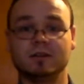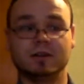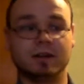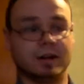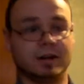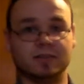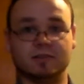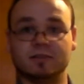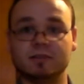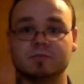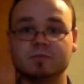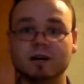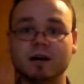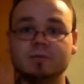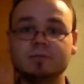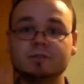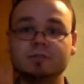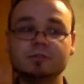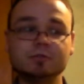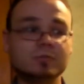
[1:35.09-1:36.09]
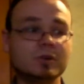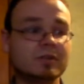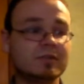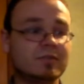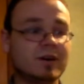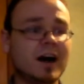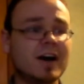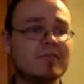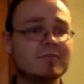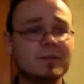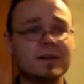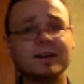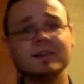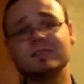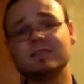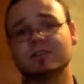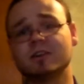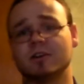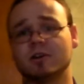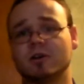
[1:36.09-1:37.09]
And sometimes it would be 5
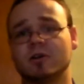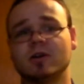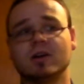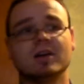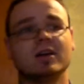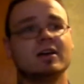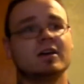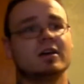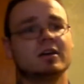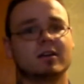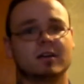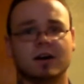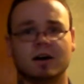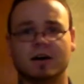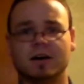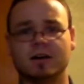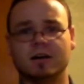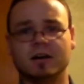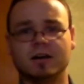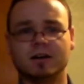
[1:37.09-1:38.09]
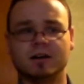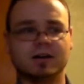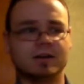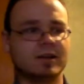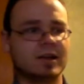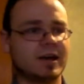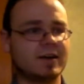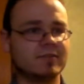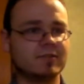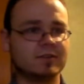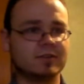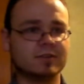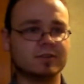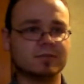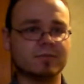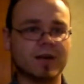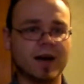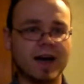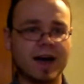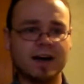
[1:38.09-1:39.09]
minutes ago. I'd have
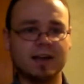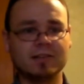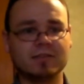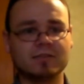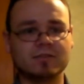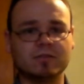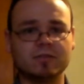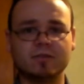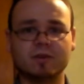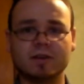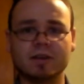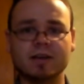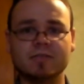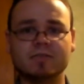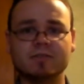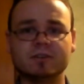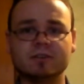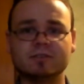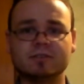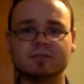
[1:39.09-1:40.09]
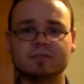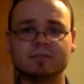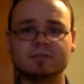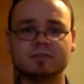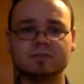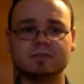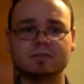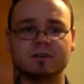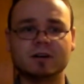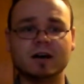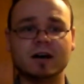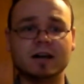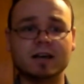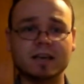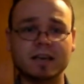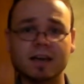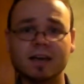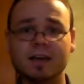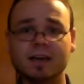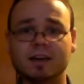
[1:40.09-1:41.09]
to ask for forgiveness
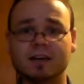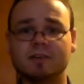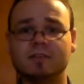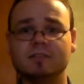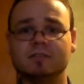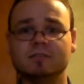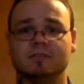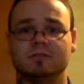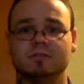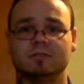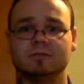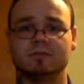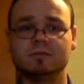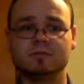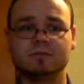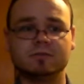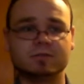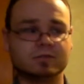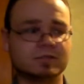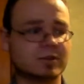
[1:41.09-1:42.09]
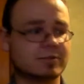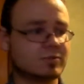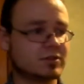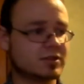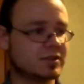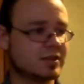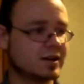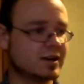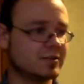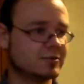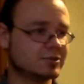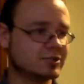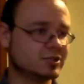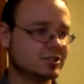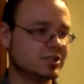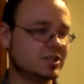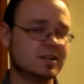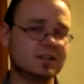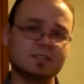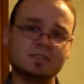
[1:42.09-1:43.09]
again for something that I was
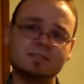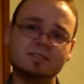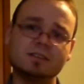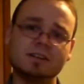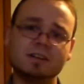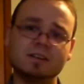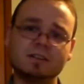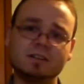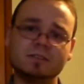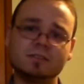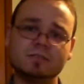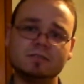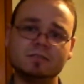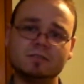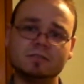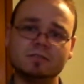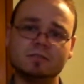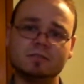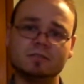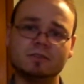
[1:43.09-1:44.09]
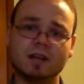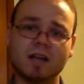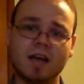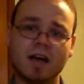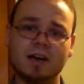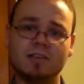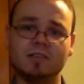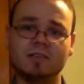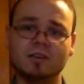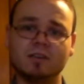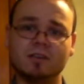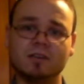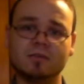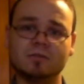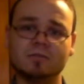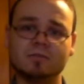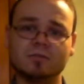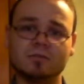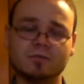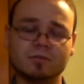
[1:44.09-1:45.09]
just done asking
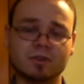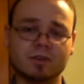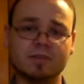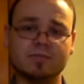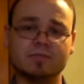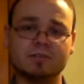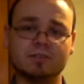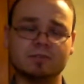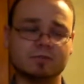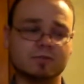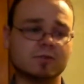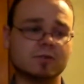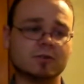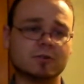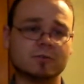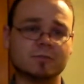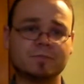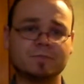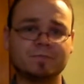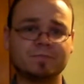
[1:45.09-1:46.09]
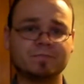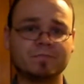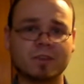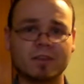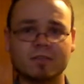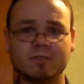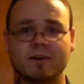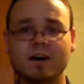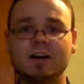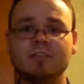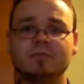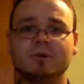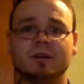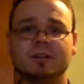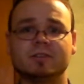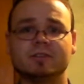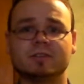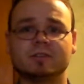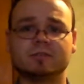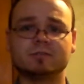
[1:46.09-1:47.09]
him for forgiveness for 5
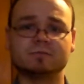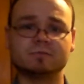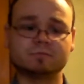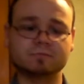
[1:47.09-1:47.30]
minutes ago.